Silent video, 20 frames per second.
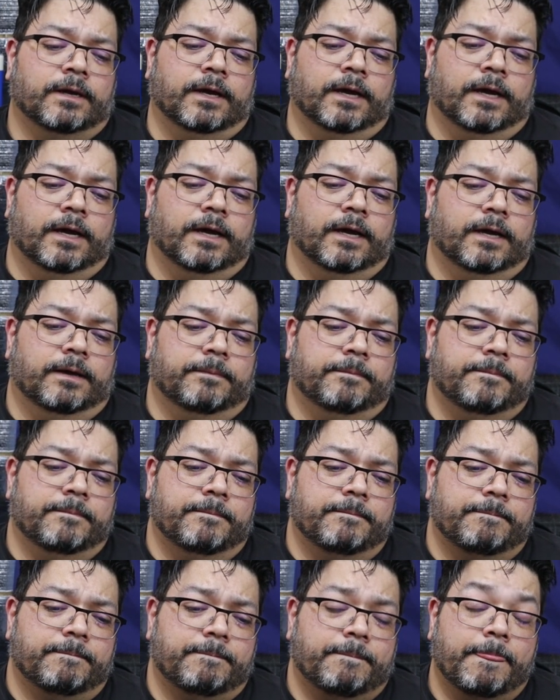Um,
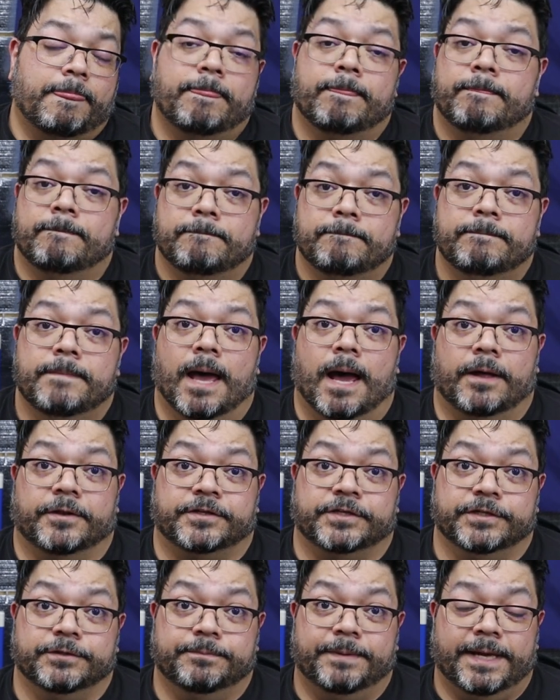
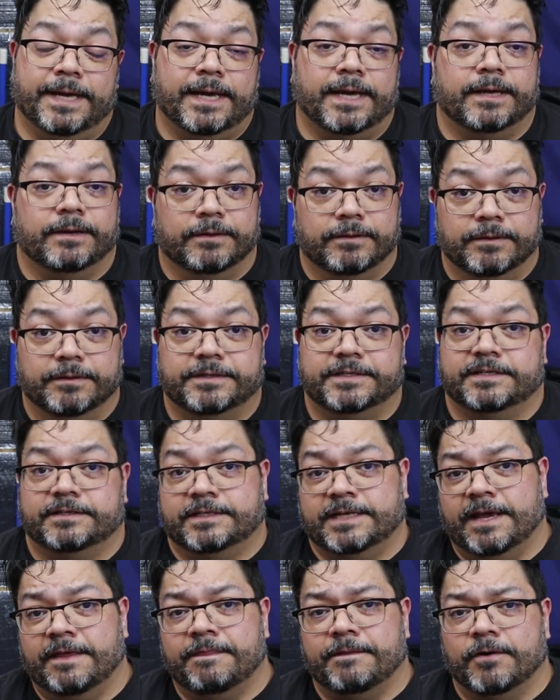not too bad. A
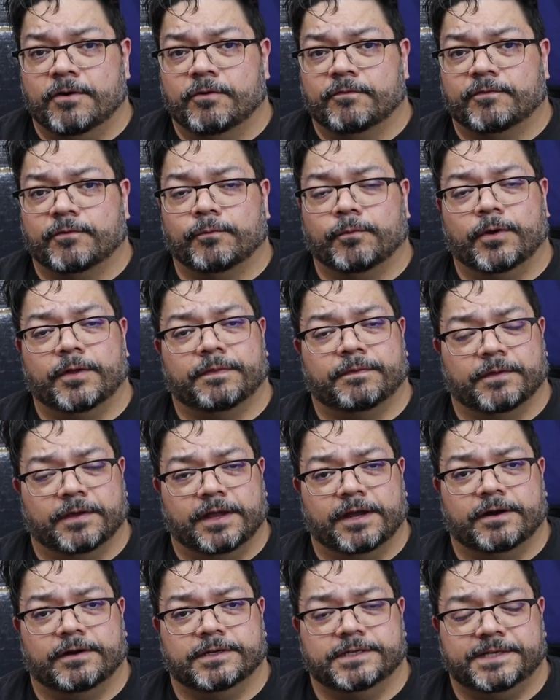tenth over what the
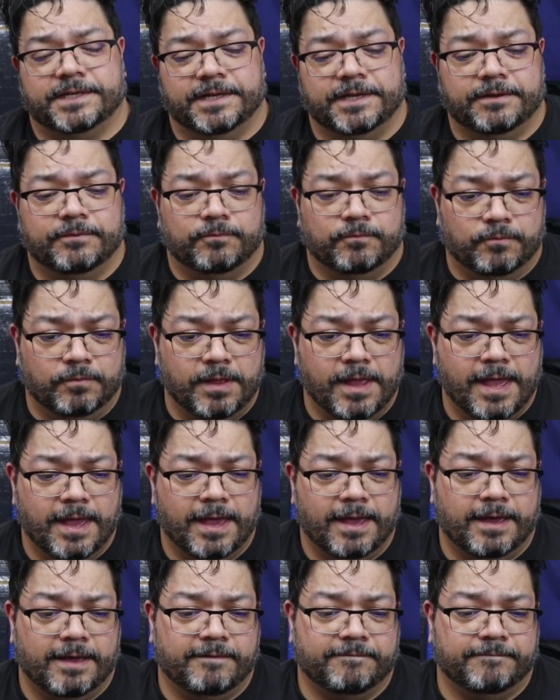guaranteed
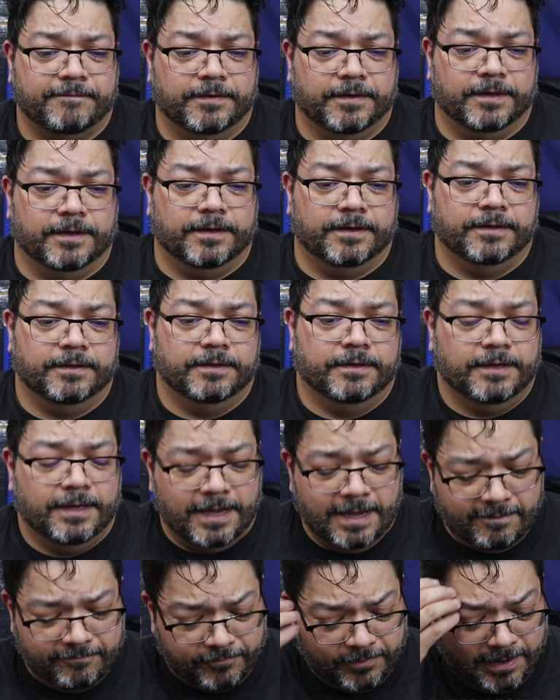half, uh,
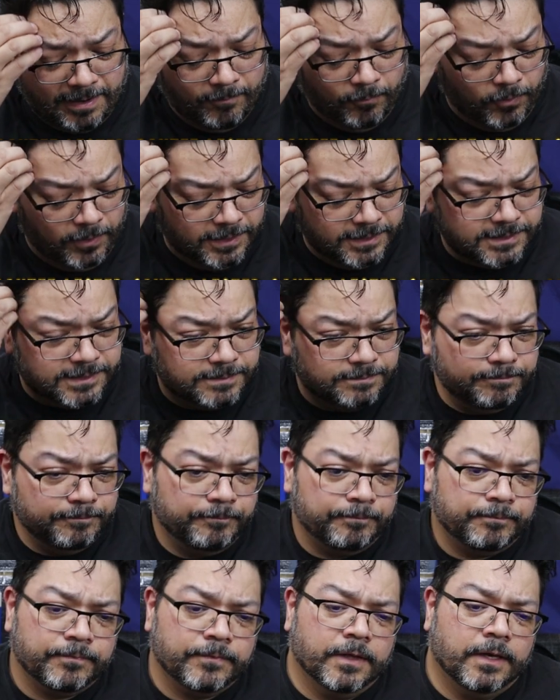half gram was.
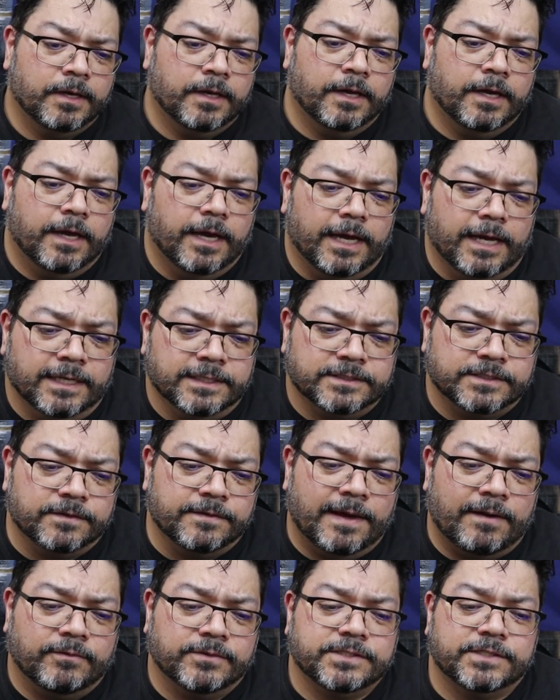And so
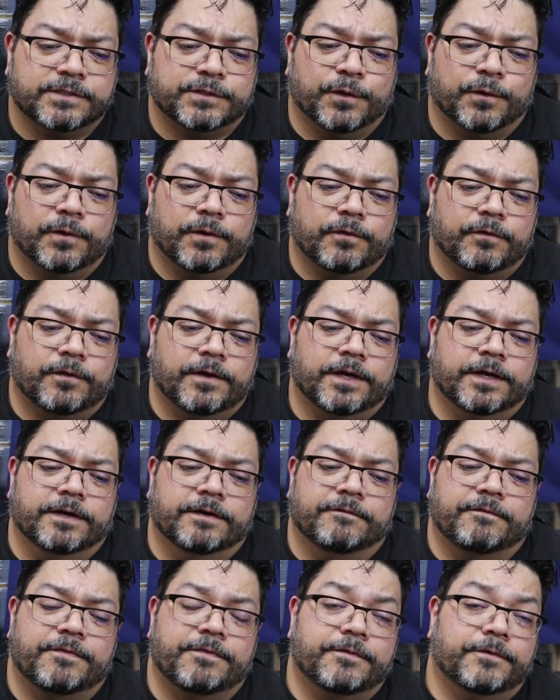that was a total
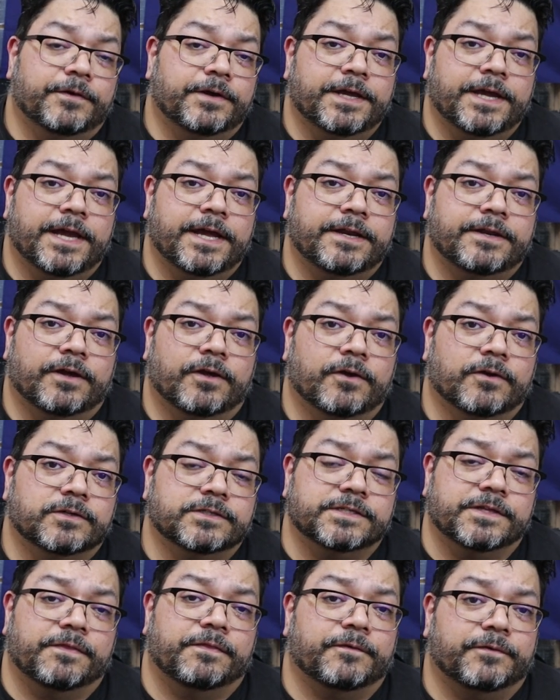of
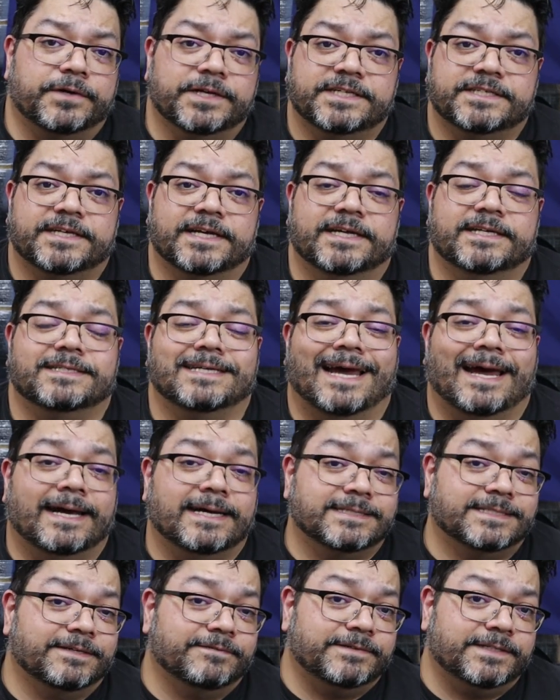$38.03
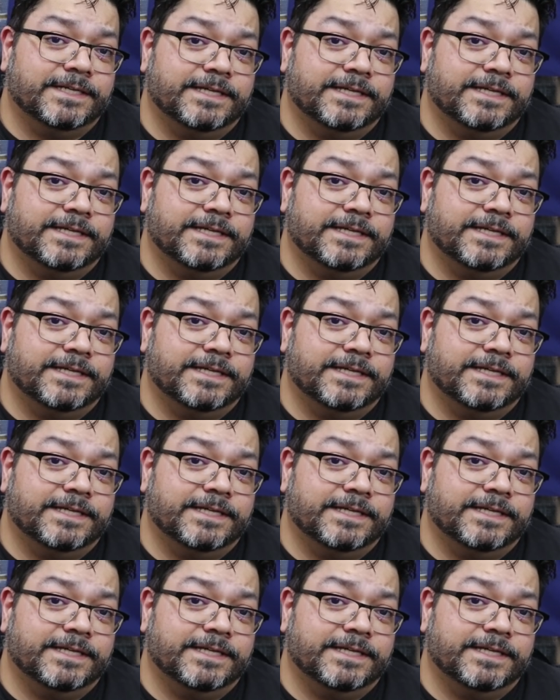as of